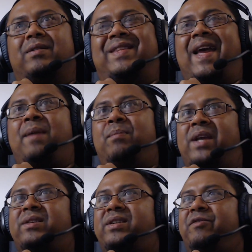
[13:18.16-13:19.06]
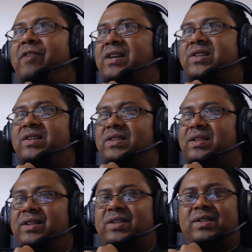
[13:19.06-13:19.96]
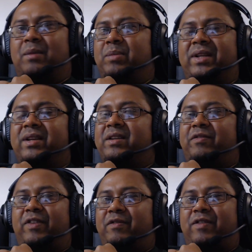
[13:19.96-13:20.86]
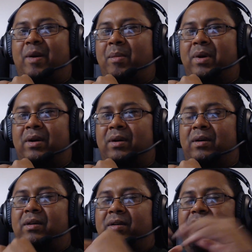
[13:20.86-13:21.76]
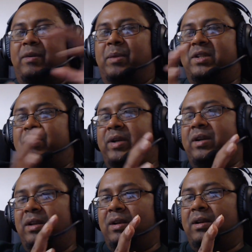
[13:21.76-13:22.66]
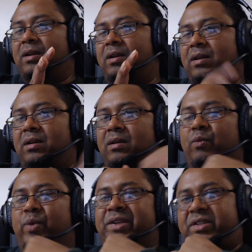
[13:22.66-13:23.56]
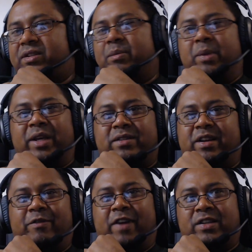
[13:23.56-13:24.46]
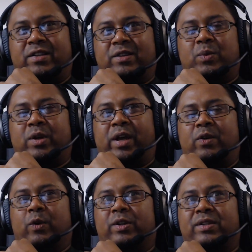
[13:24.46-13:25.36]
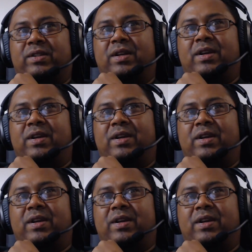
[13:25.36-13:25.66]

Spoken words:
their mainstream fashion is completely different from a typical Western mainstream fashion. Is what I notice.